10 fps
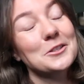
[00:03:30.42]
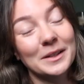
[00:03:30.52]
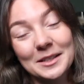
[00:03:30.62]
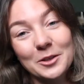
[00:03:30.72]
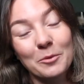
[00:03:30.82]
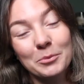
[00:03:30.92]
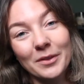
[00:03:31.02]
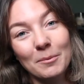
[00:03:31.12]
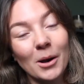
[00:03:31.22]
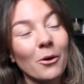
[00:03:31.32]
I need to go and
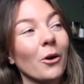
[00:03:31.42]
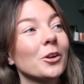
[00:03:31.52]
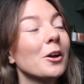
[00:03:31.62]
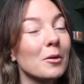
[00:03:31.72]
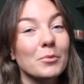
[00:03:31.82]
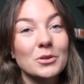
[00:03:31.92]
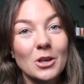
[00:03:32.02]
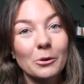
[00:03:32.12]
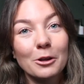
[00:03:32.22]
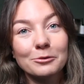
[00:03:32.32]
put that back on. But
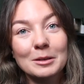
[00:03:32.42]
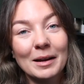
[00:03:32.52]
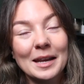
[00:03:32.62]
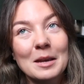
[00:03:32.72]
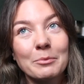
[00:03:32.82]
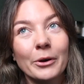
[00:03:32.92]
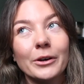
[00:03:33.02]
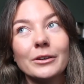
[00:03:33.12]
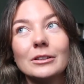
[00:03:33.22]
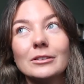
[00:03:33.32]
so lovely, my
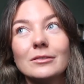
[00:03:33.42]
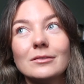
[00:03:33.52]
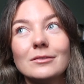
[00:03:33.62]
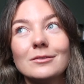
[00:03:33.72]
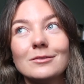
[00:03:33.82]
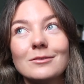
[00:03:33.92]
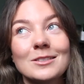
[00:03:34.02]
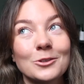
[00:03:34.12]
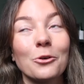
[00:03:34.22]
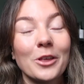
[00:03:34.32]
neighbour
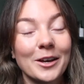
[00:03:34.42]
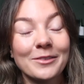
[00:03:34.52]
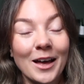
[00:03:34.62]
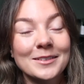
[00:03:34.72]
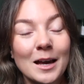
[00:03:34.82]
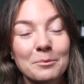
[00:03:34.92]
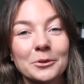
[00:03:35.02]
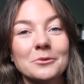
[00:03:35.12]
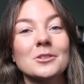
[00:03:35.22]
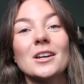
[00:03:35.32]
saw that that had
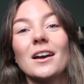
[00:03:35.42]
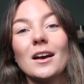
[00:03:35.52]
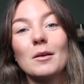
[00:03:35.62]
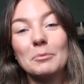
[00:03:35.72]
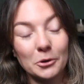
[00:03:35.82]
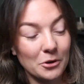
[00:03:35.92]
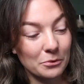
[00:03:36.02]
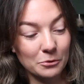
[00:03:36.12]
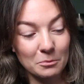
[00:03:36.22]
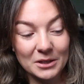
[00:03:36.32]
happened, put a
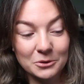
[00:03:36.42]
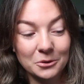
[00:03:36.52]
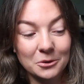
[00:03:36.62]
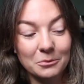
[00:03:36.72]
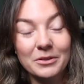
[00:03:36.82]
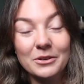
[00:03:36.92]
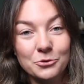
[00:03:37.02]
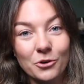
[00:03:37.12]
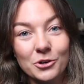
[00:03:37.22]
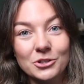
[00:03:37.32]
note through my door with
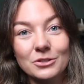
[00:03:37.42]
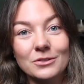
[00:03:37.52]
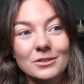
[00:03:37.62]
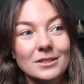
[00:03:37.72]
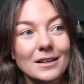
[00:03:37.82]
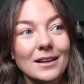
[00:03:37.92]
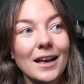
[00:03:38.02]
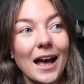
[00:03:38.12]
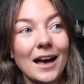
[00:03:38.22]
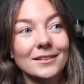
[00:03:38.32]
instructions
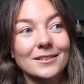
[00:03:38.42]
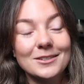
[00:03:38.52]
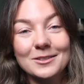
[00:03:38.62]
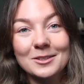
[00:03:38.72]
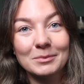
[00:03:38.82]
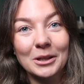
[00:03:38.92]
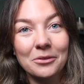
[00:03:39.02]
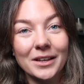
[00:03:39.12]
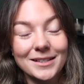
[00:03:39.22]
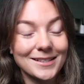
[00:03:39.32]
and some little
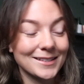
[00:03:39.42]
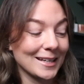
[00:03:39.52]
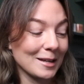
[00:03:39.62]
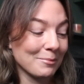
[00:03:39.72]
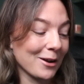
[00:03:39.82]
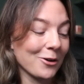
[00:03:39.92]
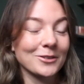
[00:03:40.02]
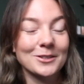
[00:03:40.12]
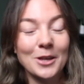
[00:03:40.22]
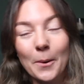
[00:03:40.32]
things to stick it back
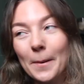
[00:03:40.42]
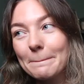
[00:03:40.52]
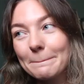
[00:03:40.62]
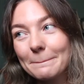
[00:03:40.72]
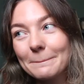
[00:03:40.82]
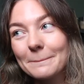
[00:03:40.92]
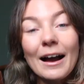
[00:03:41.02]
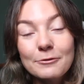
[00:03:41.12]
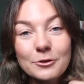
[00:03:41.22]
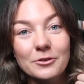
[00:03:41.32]
on. So
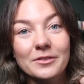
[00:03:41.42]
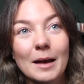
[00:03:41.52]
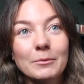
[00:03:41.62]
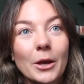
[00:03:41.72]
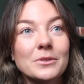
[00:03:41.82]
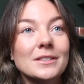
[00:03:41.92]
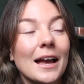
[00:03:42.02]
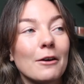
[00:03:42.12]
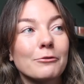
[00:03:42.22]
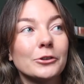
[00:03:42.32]
after I've done that, I'm going to
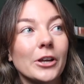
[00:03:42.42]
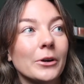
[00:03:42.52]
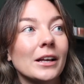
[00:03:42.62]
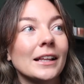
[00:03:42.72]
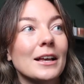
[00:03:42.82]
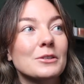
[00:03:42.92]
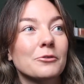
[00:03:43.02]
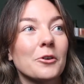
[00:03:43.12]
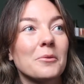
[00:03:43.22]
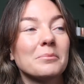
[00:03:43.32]
town for a yoga class
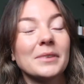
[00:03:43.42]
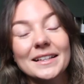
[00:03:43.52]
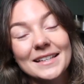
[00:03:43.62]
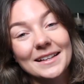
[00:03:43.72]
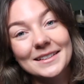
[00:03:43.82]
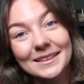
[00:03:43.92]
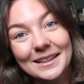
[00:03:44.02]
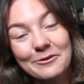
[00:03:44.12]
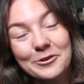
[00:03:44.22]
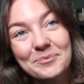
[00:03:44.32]
from like 10 till
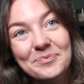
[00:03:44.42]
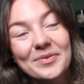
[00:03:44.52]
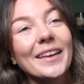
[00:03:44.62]
11.